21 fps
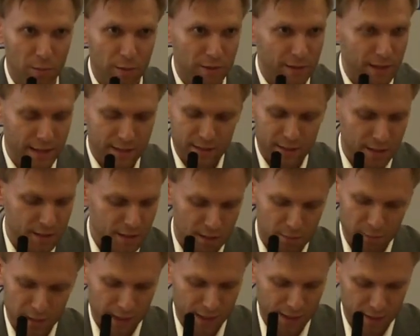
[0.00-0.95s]
but that
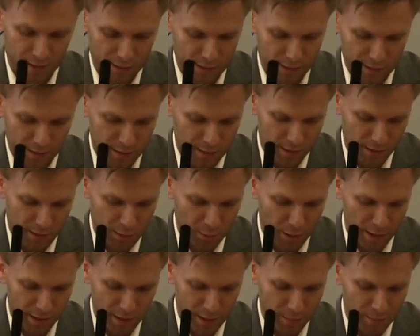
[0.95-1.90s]
doesn't begin to
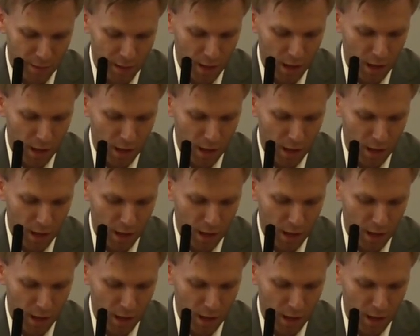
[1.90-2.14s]
explain it.